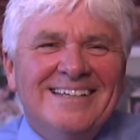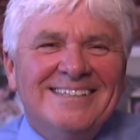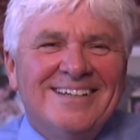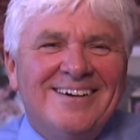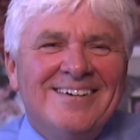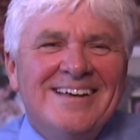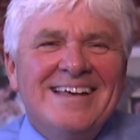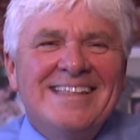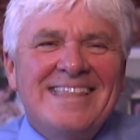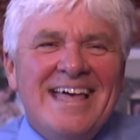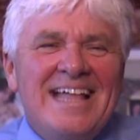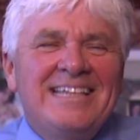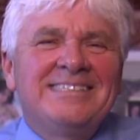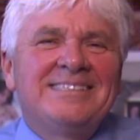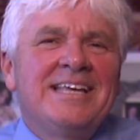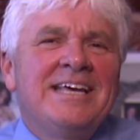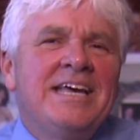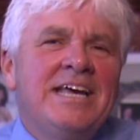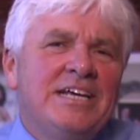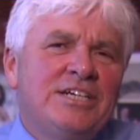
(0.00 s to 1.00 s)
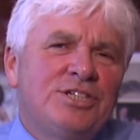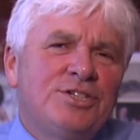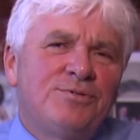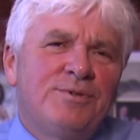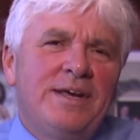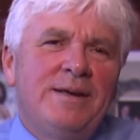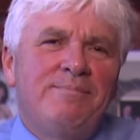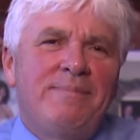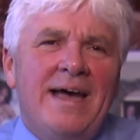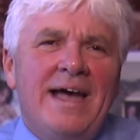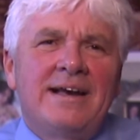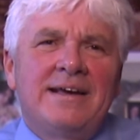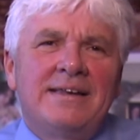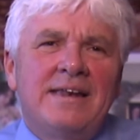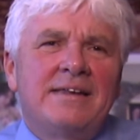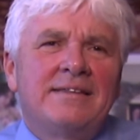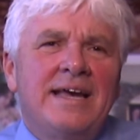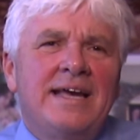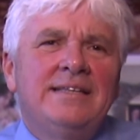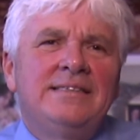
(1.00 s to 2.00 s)
so that's the history back in
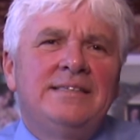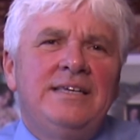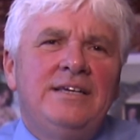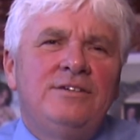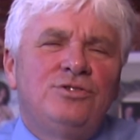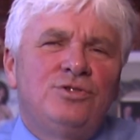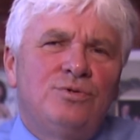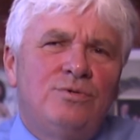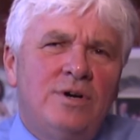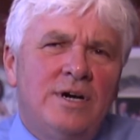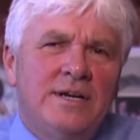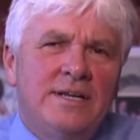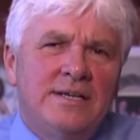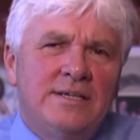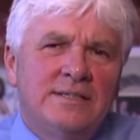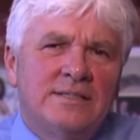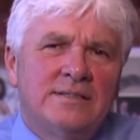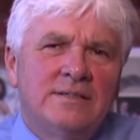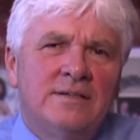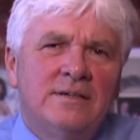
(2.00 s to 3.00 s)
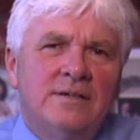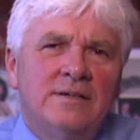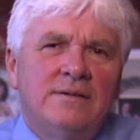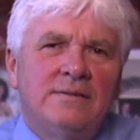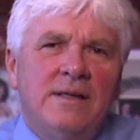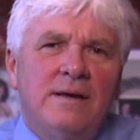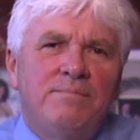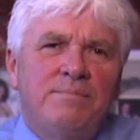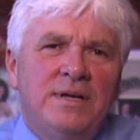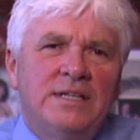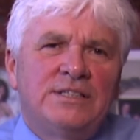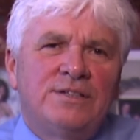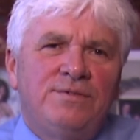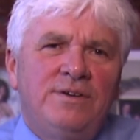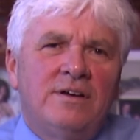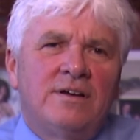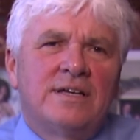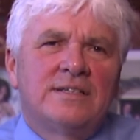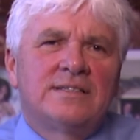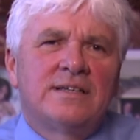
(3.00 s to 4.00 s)
the 1920s that
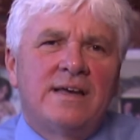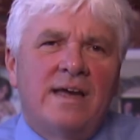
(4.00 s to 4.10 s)
Pittsfield has